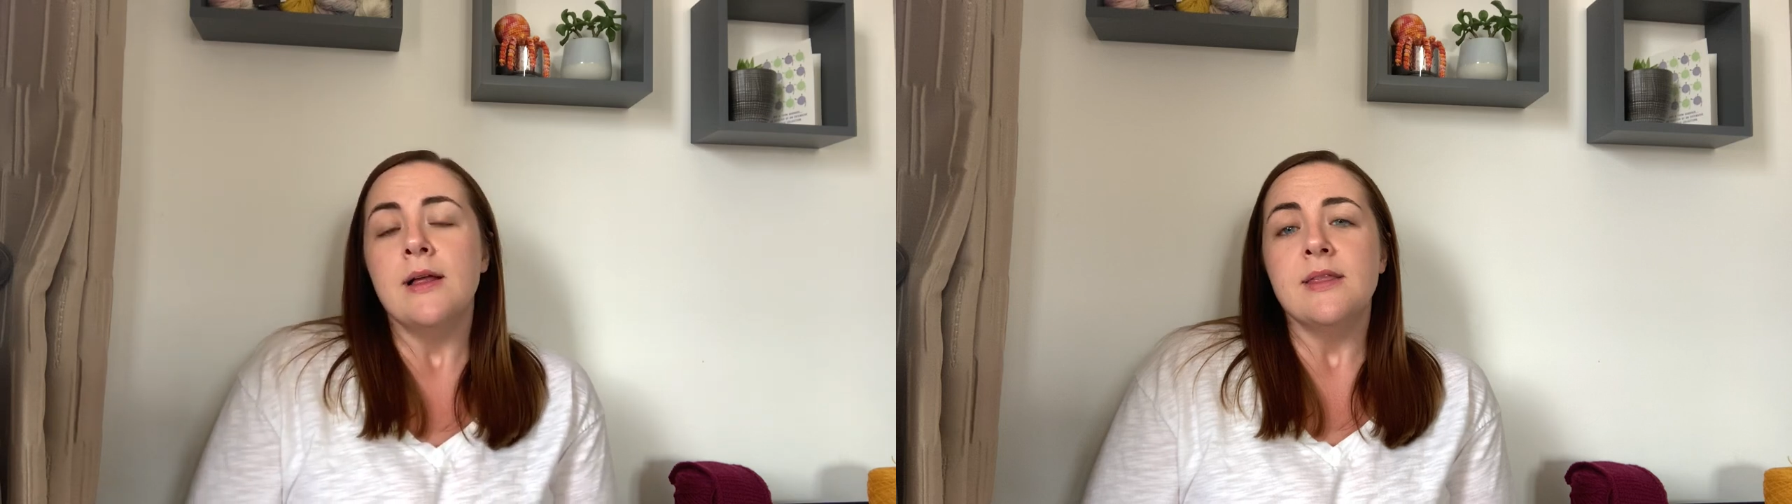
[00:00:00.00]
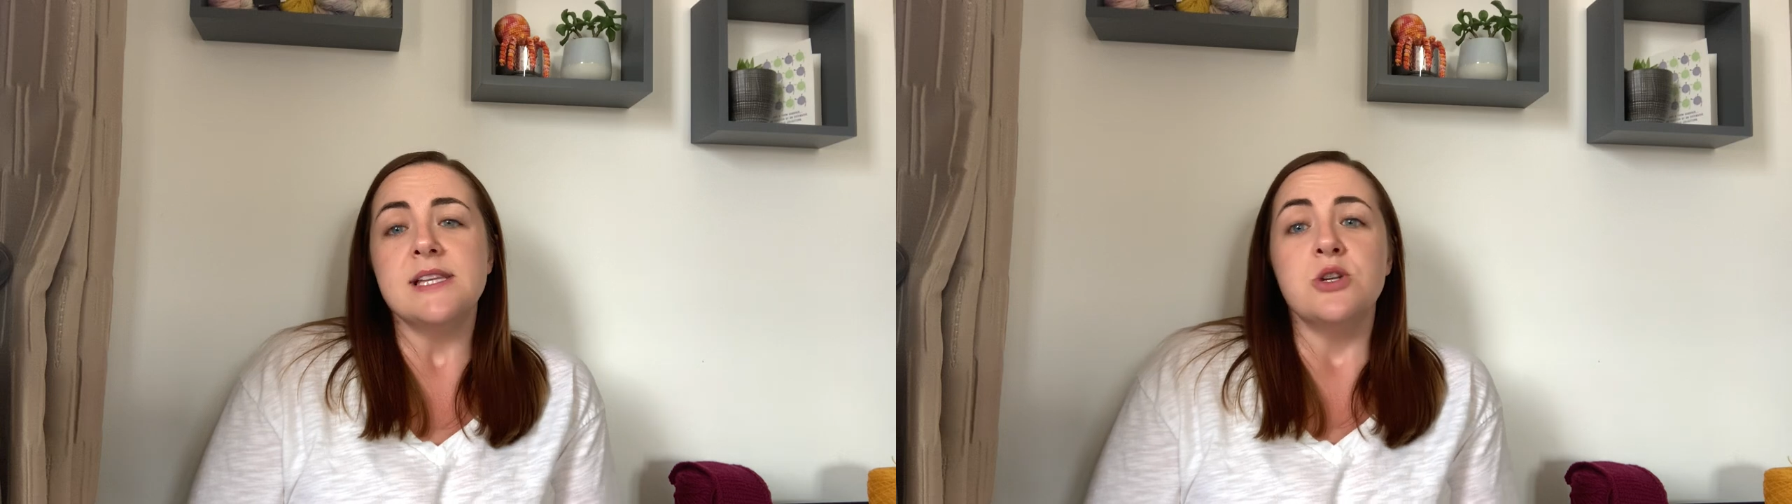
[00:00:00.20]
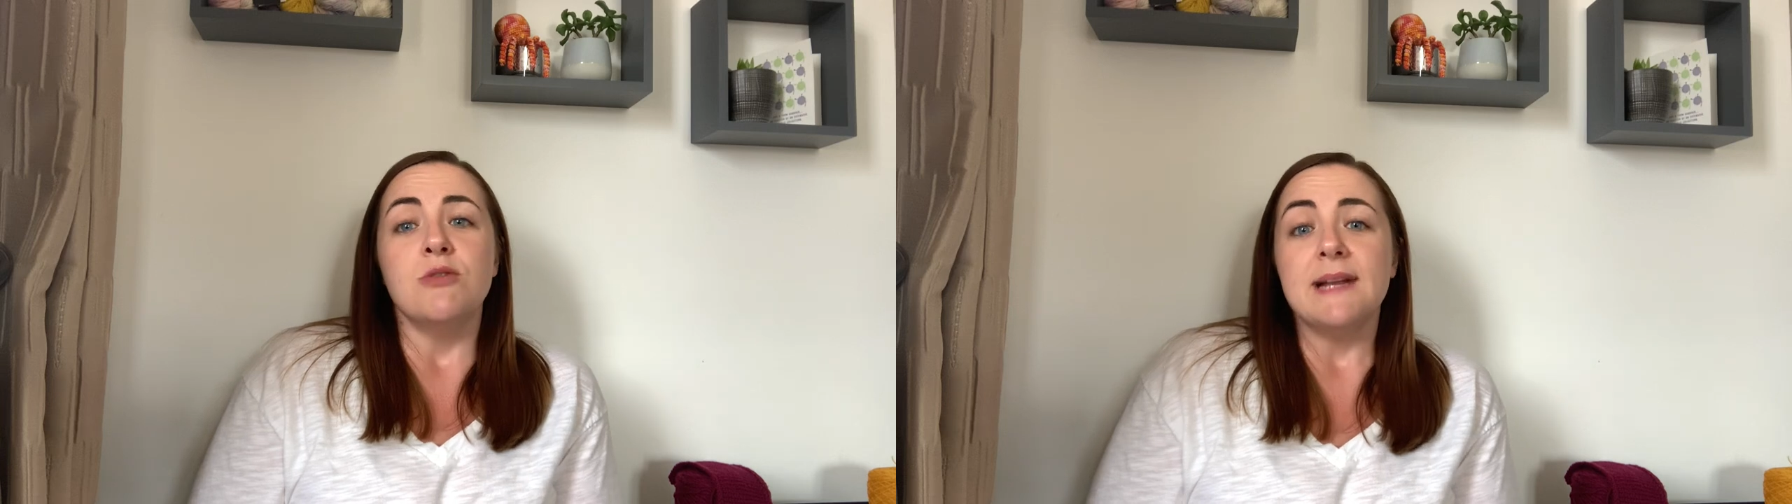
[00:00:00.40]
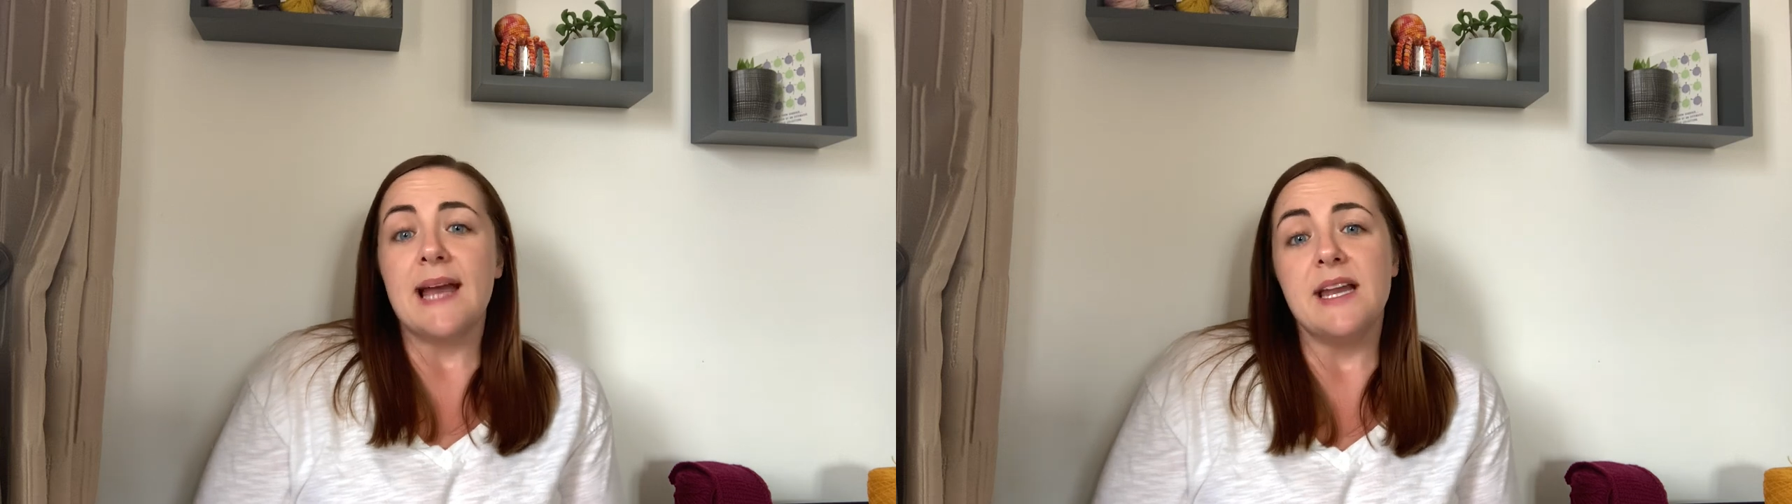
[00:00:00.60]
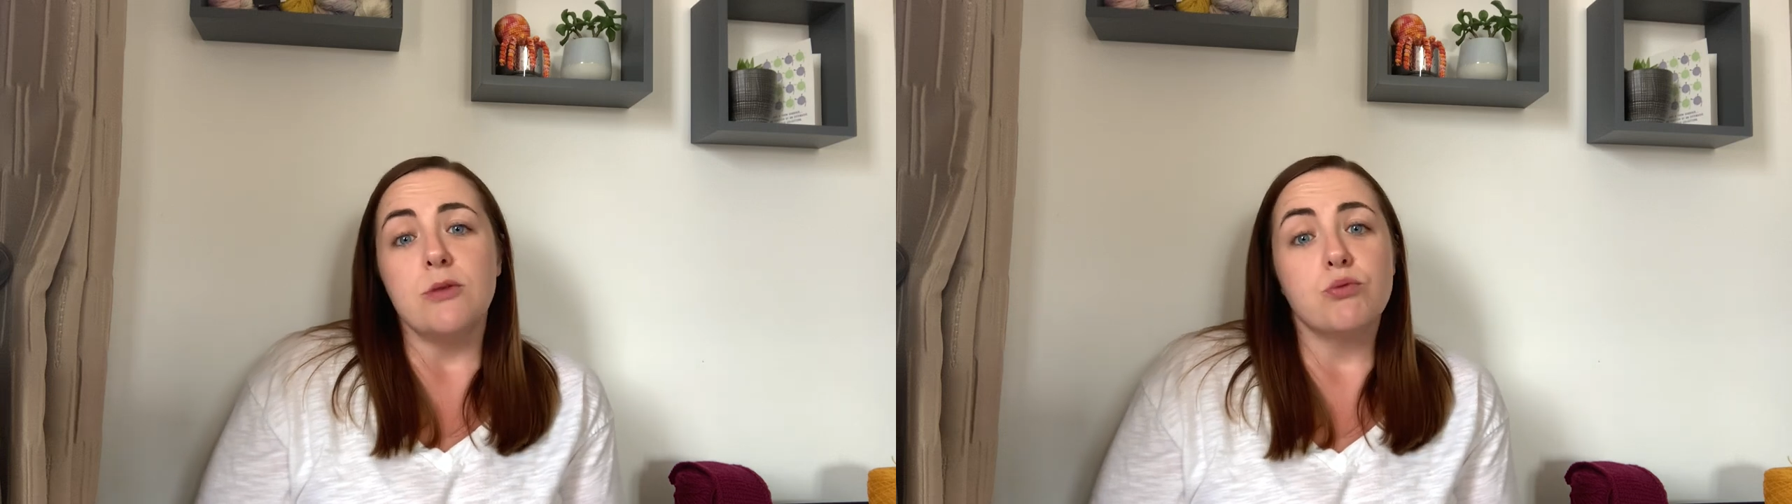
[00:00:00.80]
there's not really
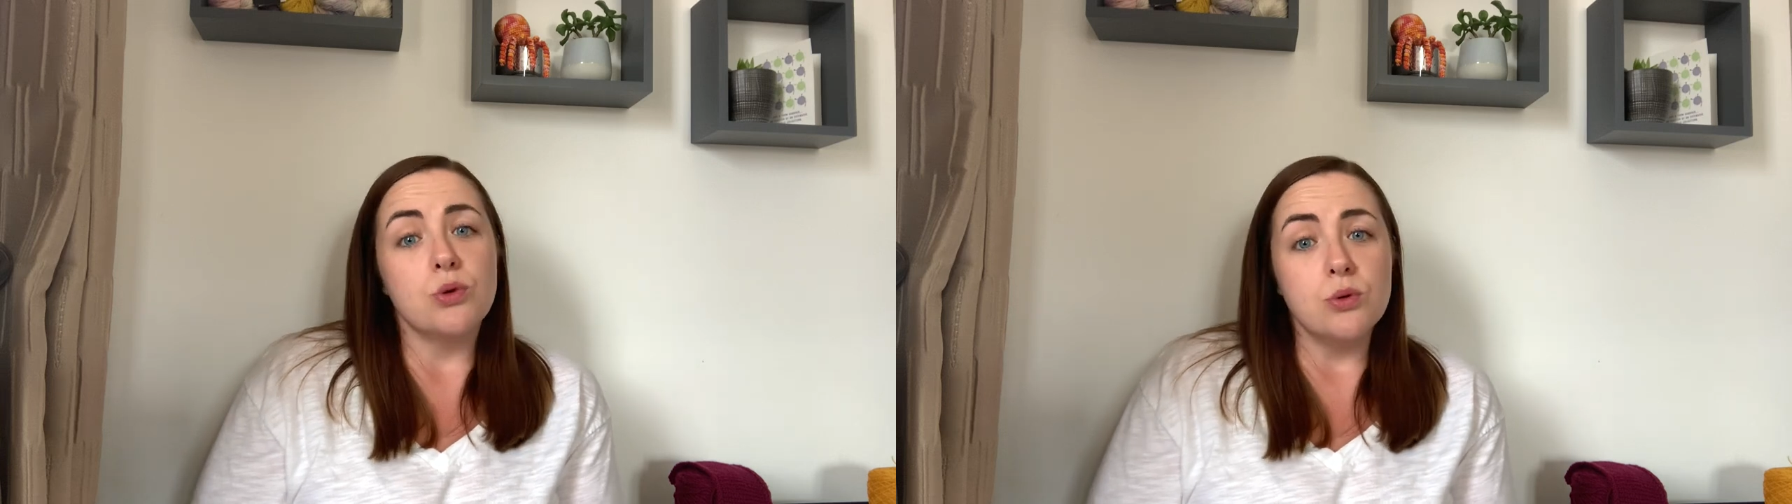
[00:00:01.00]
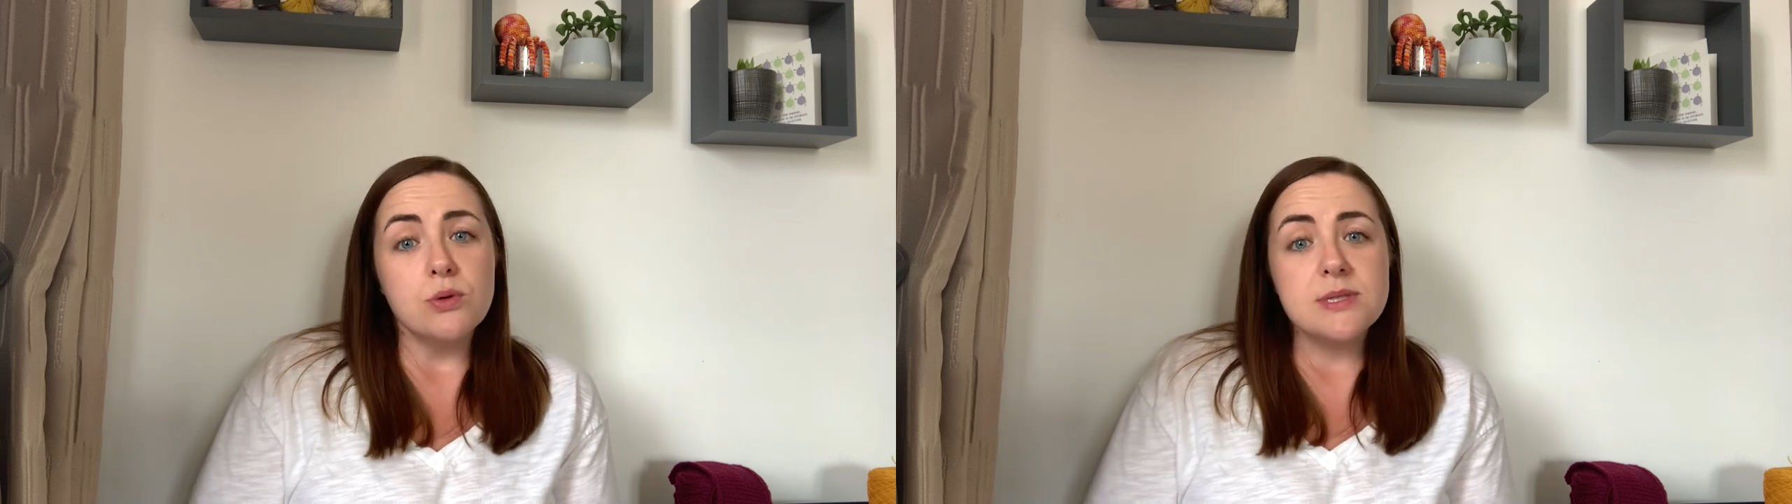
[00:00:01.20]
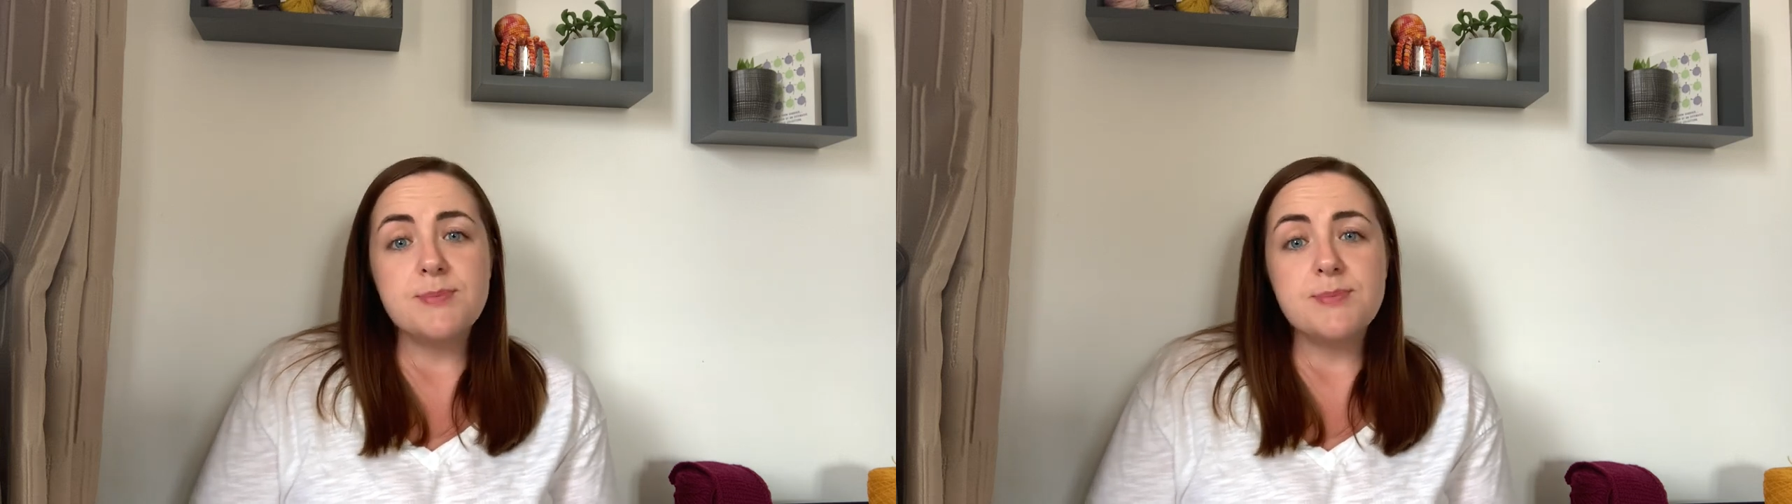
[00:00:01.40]
any rules,